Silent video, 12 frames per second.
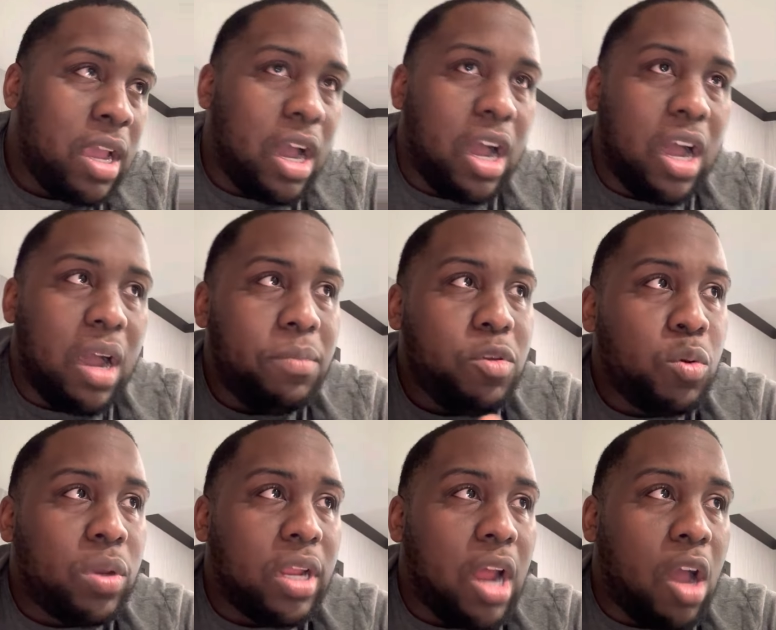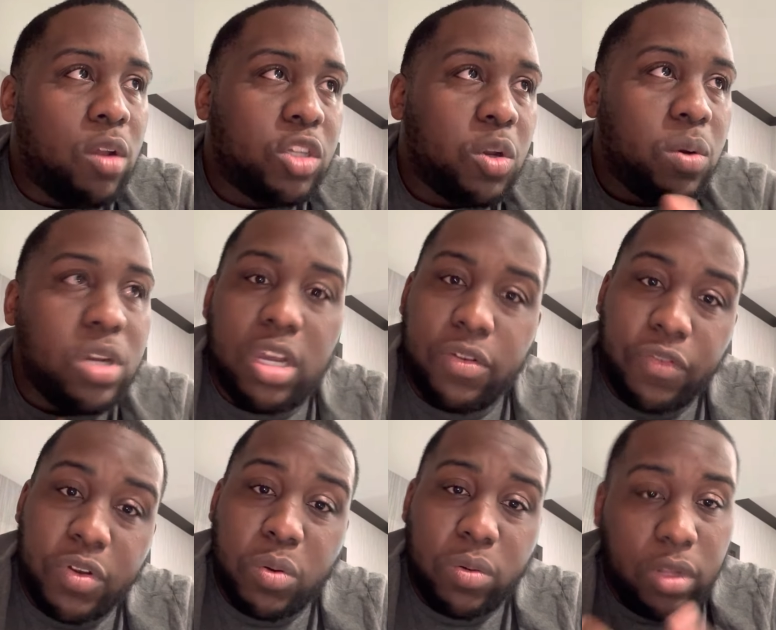Um, you can also cook
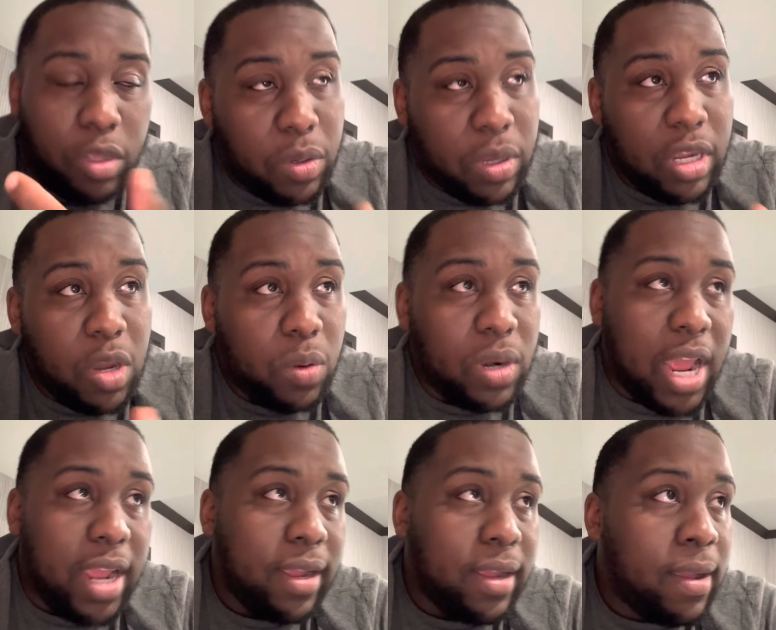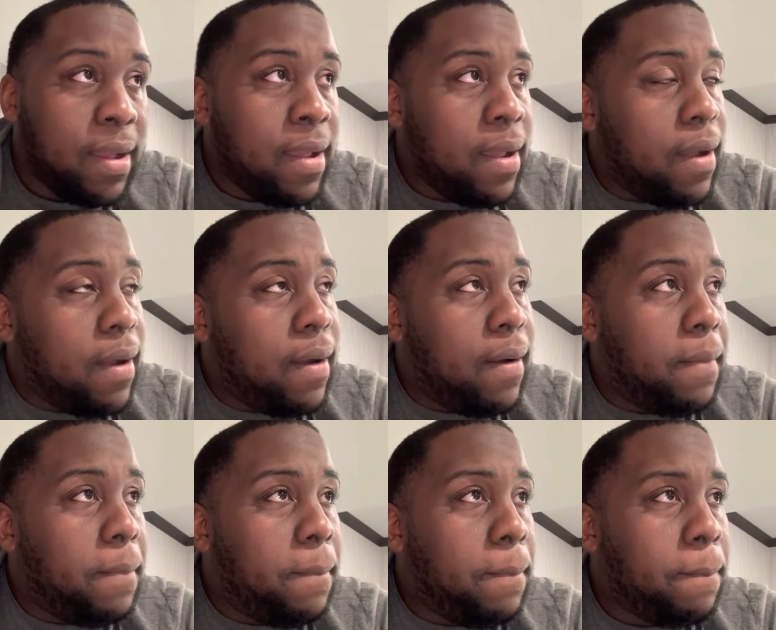food. You can go like,
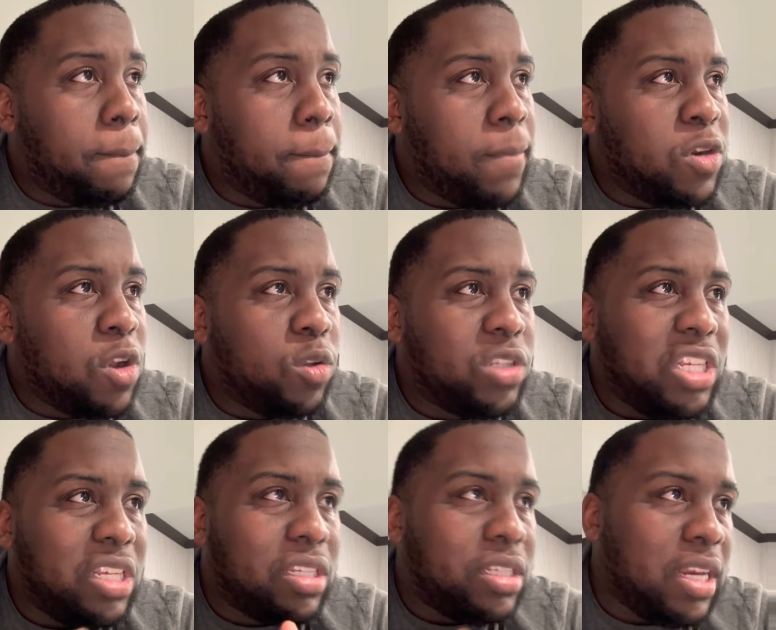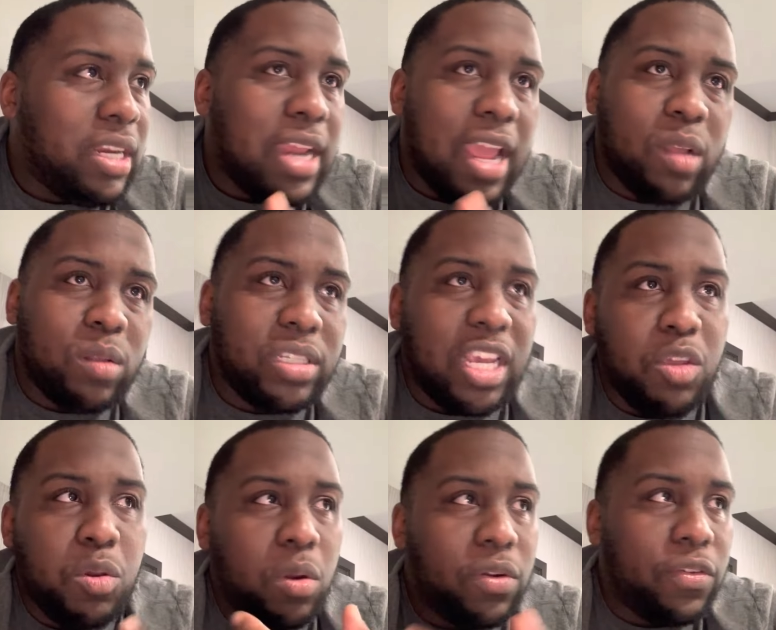um, you know, to your city downtown, you
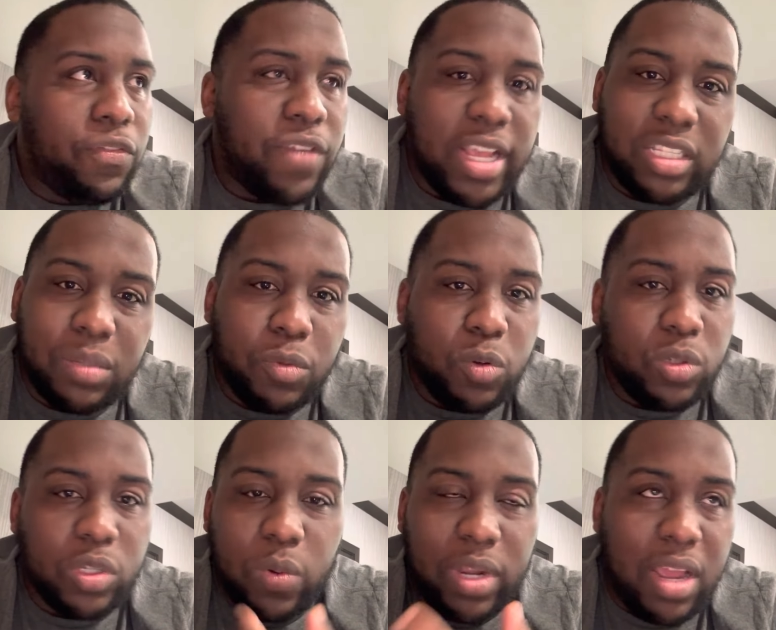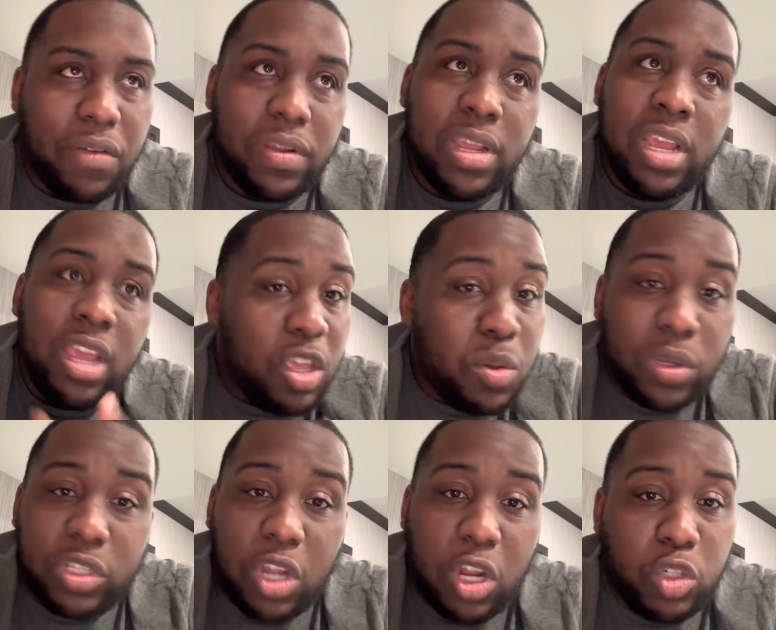go to festivals or whatever. You can
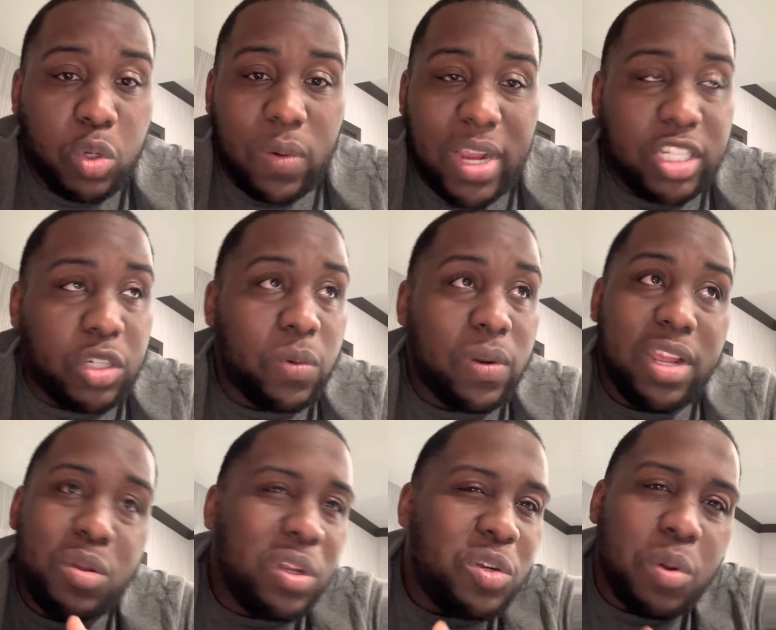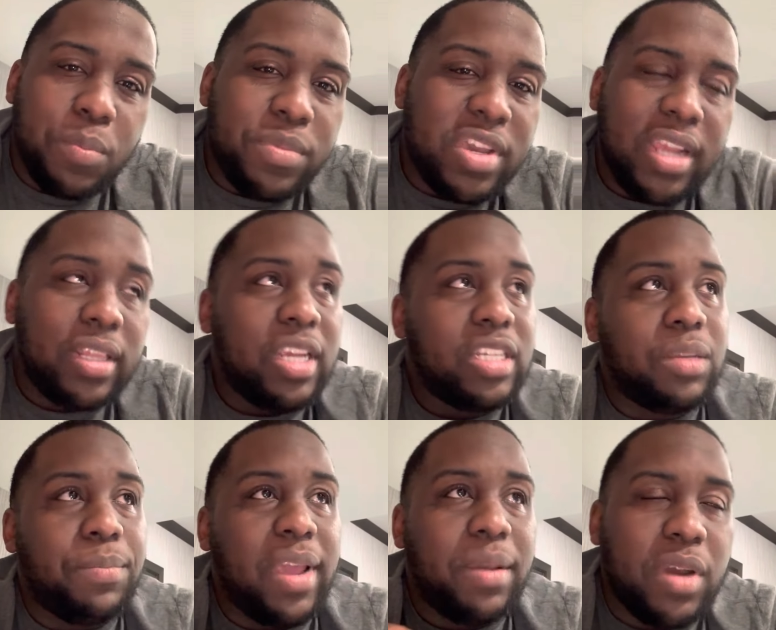start to a restaurant. You can do a million things to
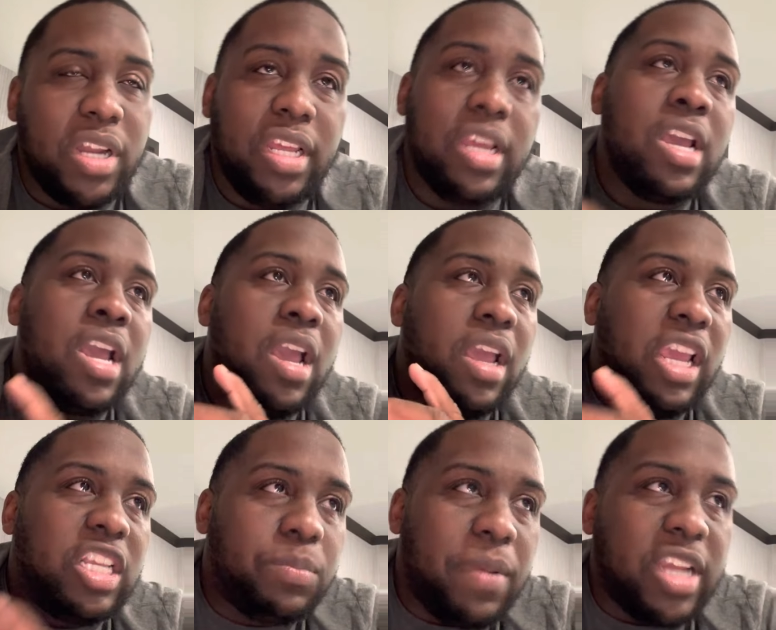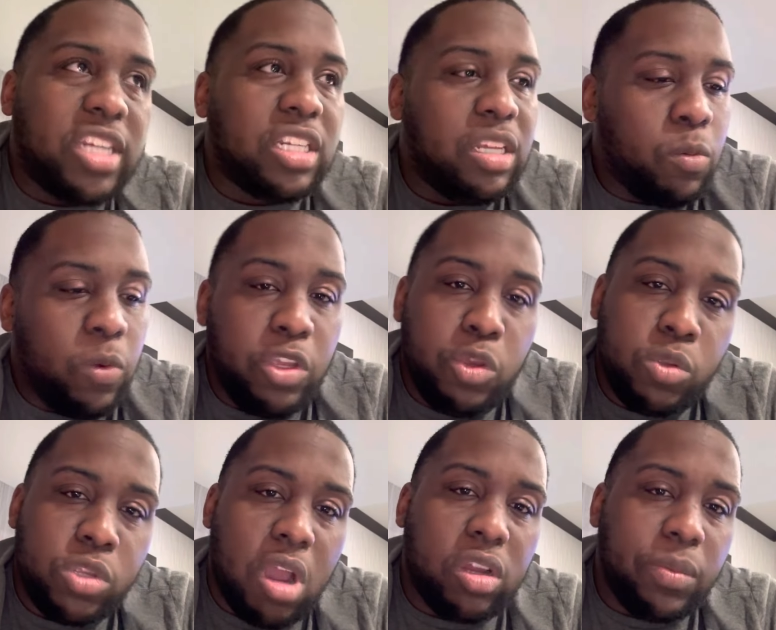make money, especially when you're
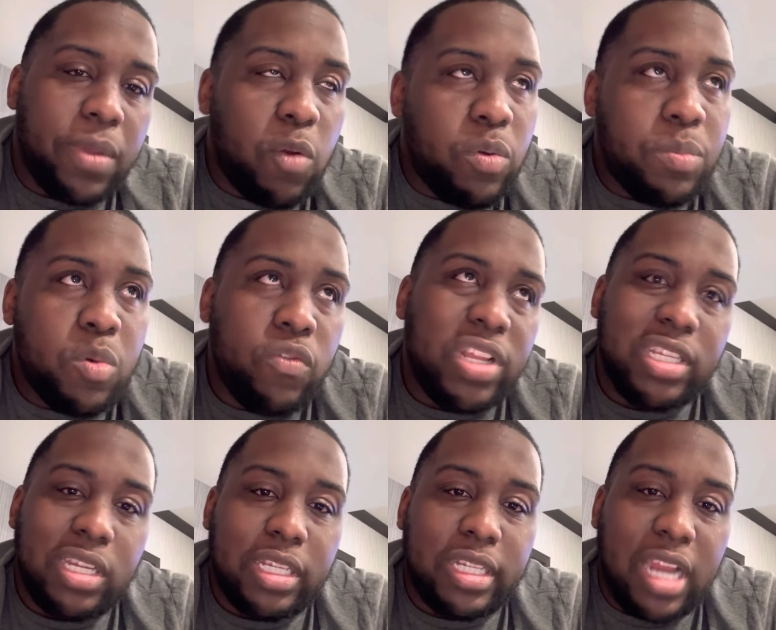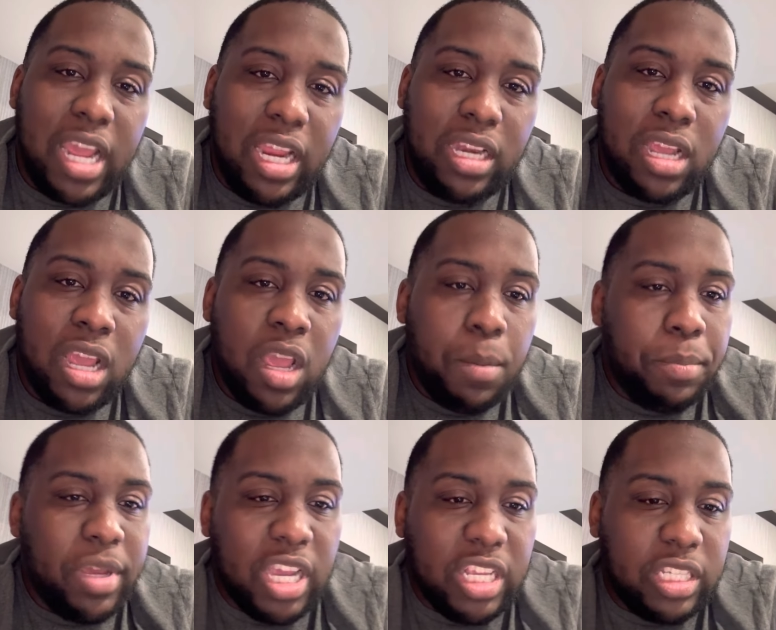talking about we moving into this lane
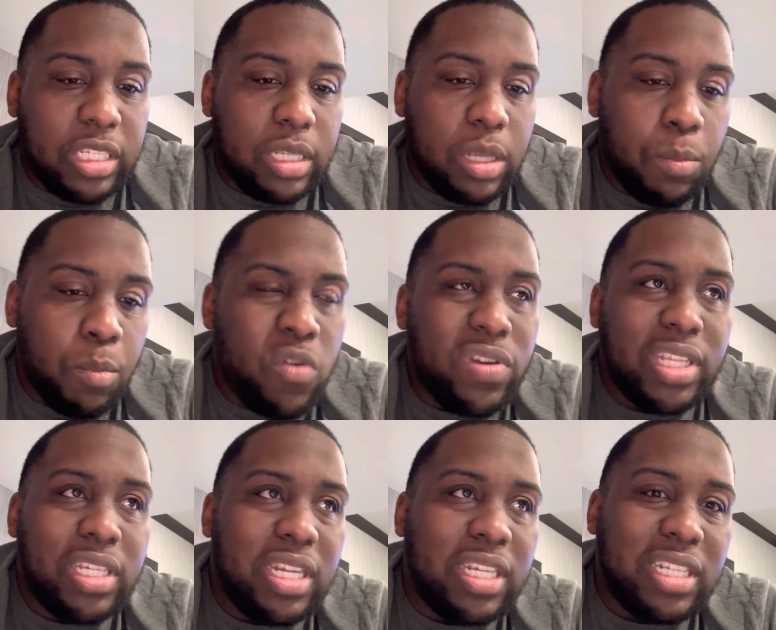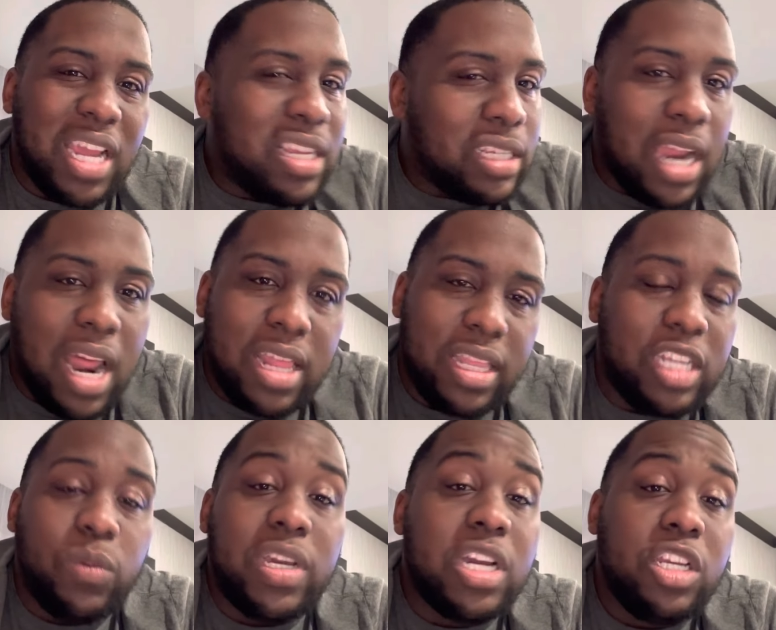because moving into this land, it's a lot of things
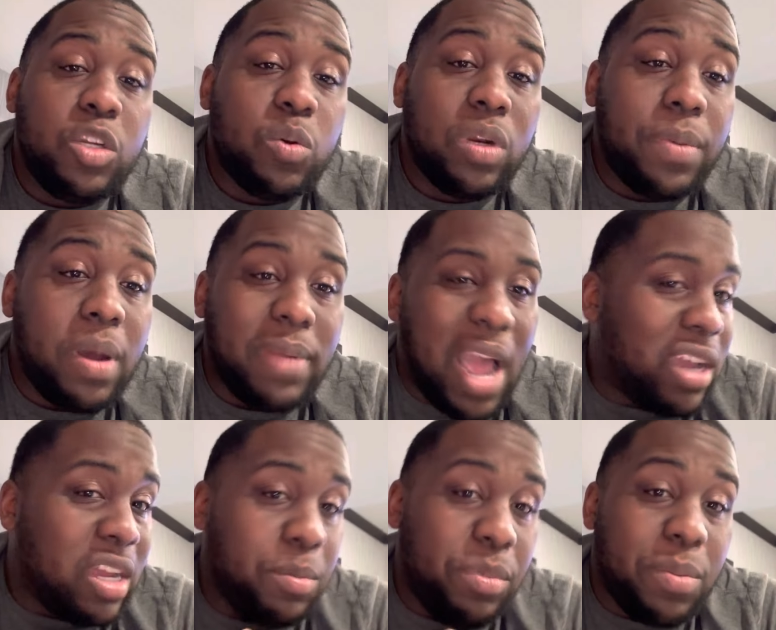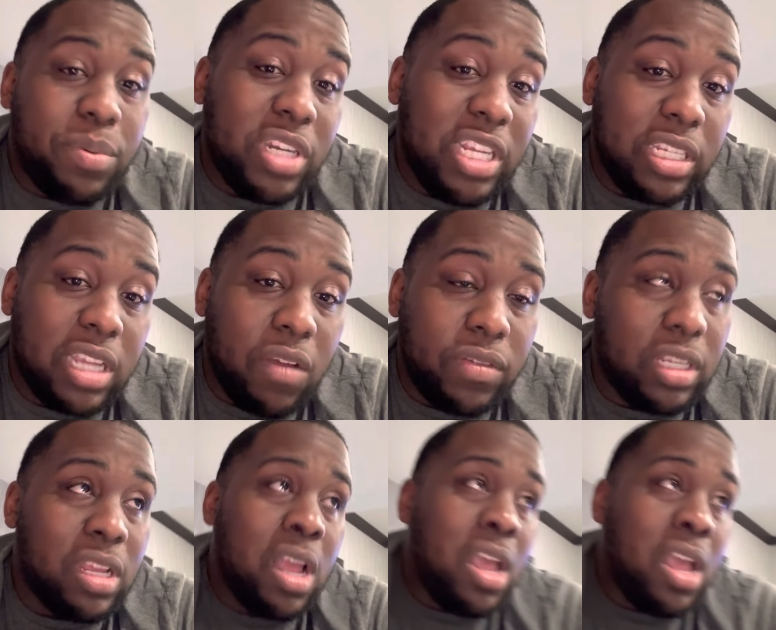we couldn't do in the public. I couldn't be a police officer.